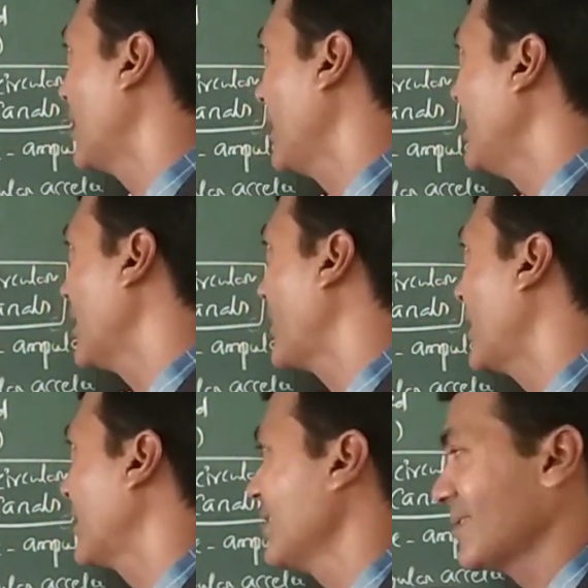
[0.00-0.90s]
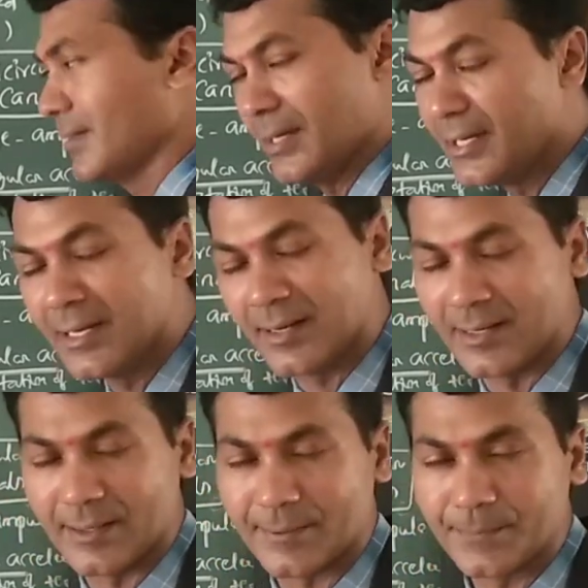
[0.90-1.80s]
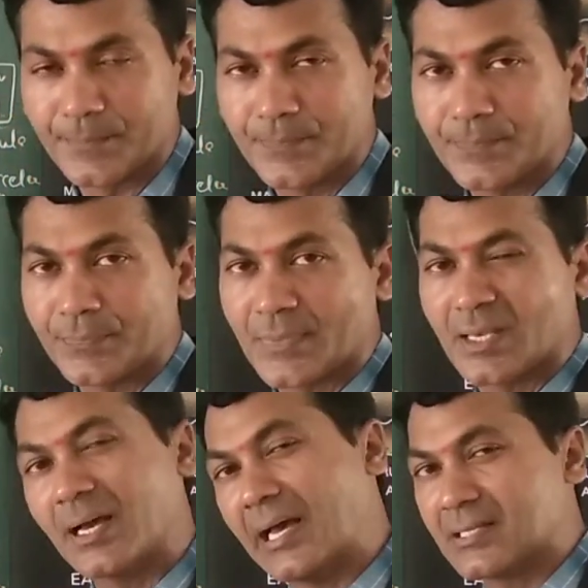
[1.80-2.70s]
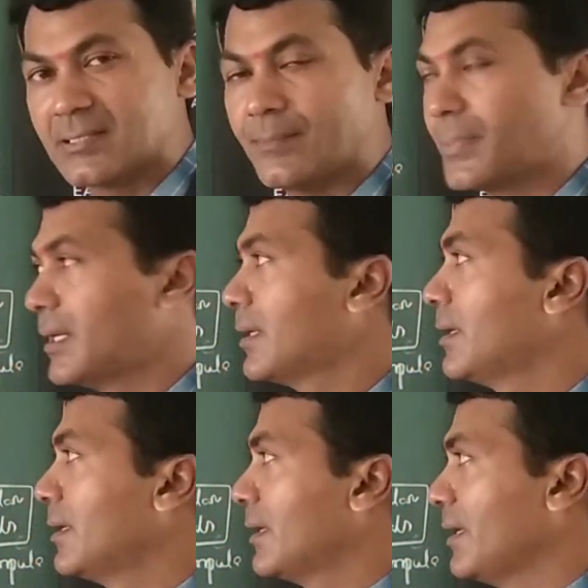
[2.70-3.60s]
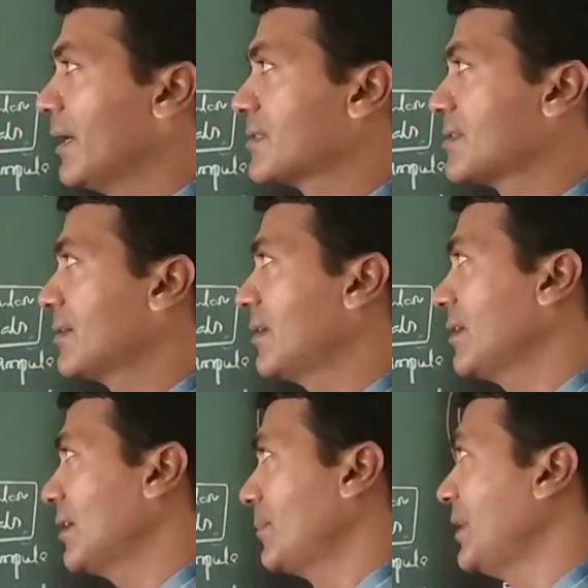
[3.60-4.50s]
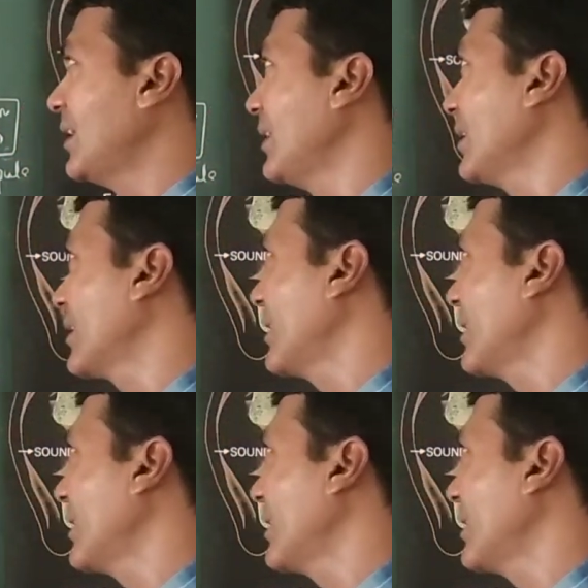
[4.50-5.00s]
inner part is inner ear. As simple. External ear, middle ear